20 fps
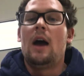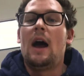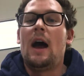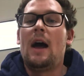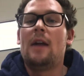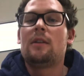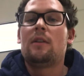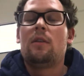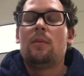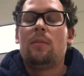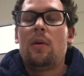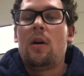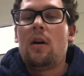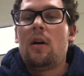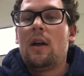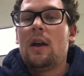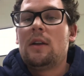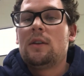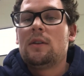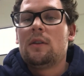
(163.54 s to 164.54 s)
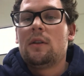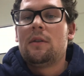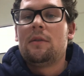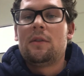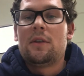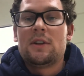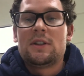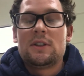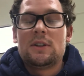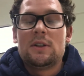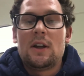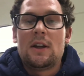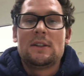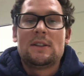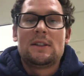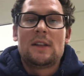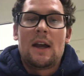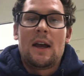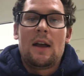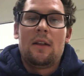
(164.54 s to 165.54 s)
onto the ball and deliver a nice
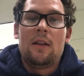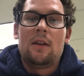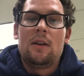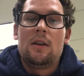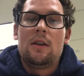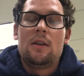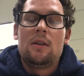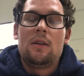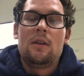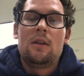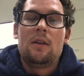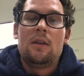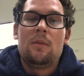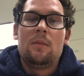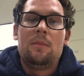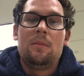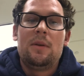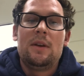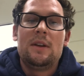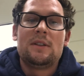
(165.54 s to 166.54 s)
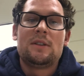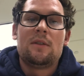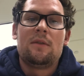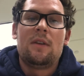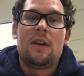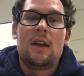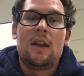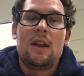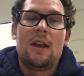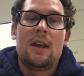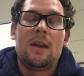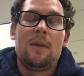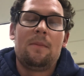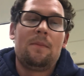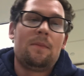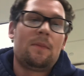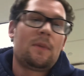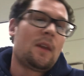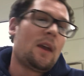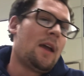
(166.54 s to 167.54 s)
solid piece of hitting.
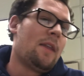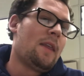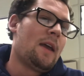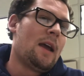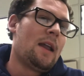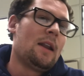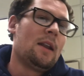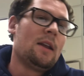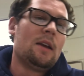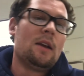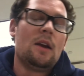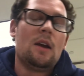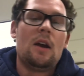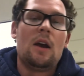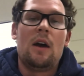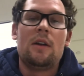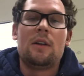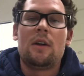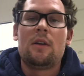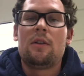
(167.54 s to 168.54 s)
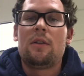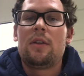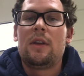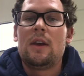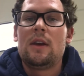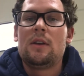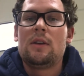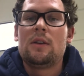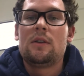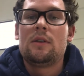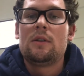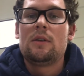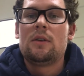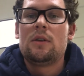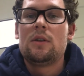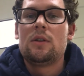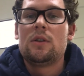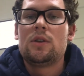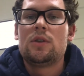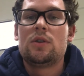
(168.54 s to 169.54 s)
And then another thing
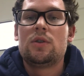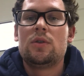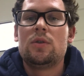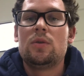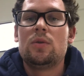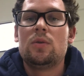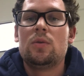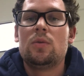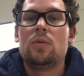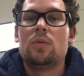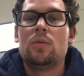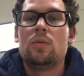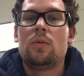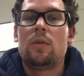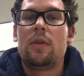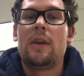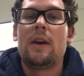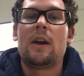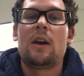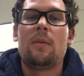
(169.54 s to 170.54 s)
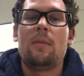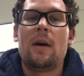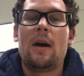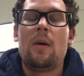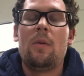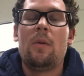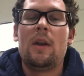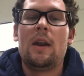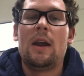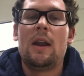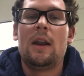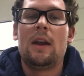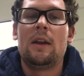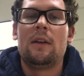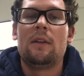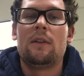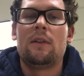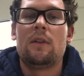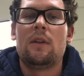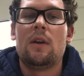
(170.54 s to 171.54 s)
to think about when hitting
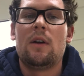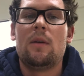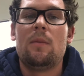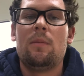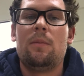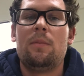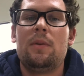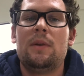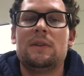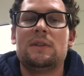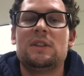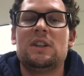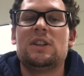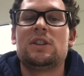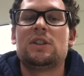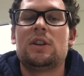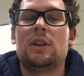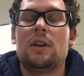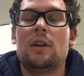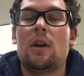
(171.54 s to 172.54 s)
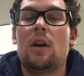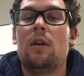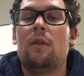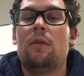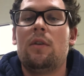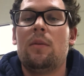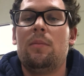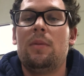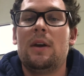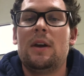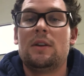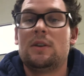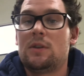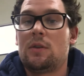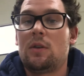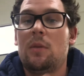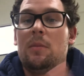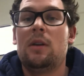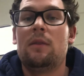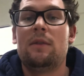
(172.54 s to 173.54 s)
is the position of the pitch.
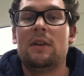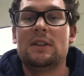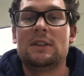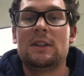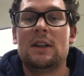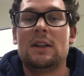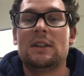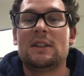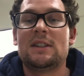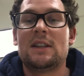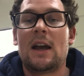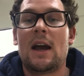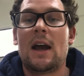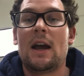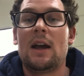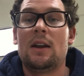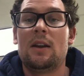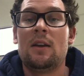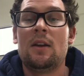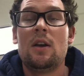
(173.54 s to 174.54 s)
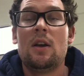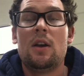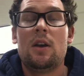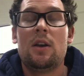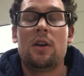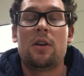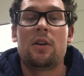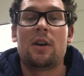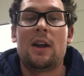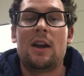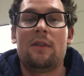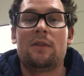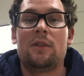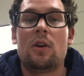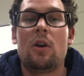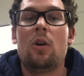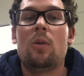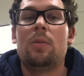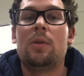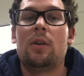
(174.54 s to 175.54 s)
So I mean, if it's inside, you're going to have to
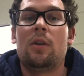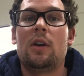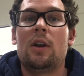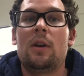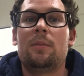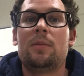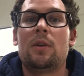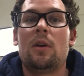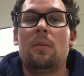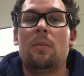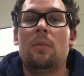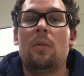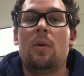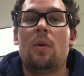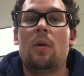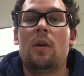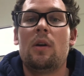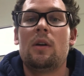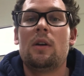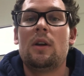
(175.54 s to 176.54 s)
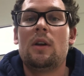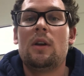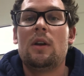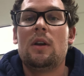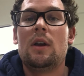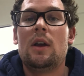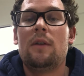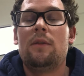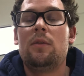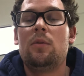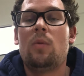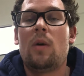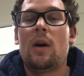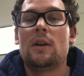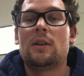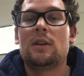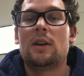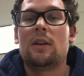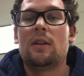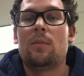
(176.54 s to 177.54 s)
open your hips up more if you
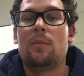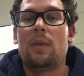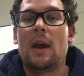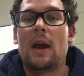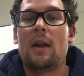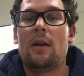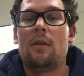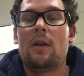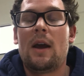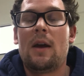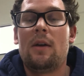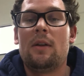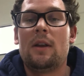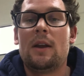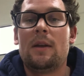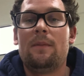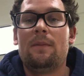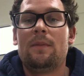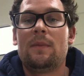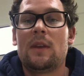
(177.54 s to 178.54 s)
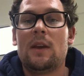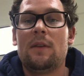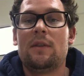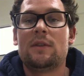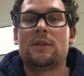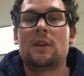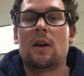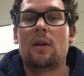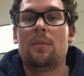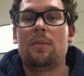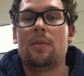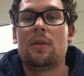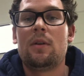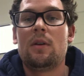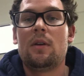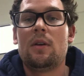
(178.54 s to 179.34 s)
want to get the bat around it. If it's up,